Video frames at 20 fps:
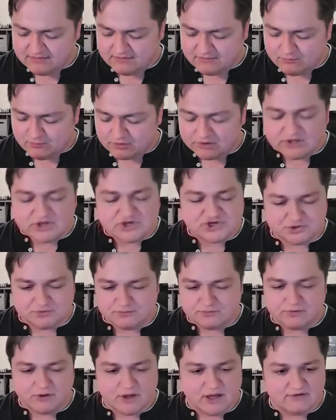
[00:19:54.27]

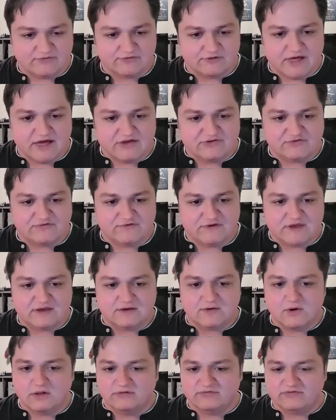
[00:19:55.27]
religion,
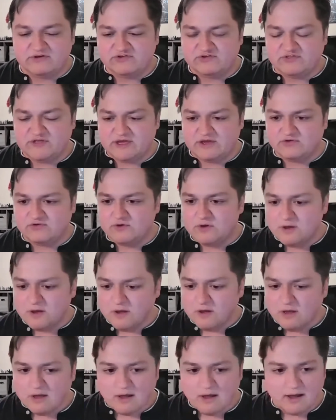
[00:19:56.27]
philosophy, all of these things.
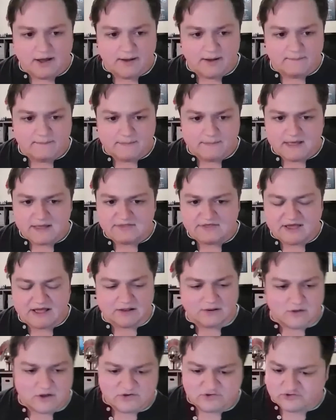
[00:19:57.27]
I think
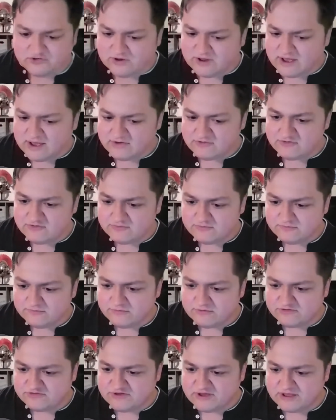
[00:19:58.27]
I lost you guys
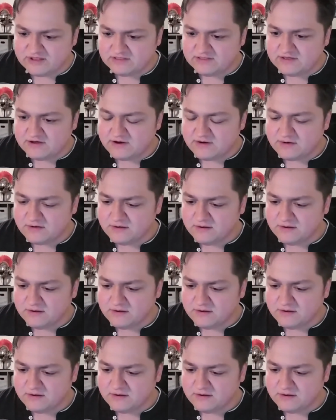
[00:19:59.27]
for a second there.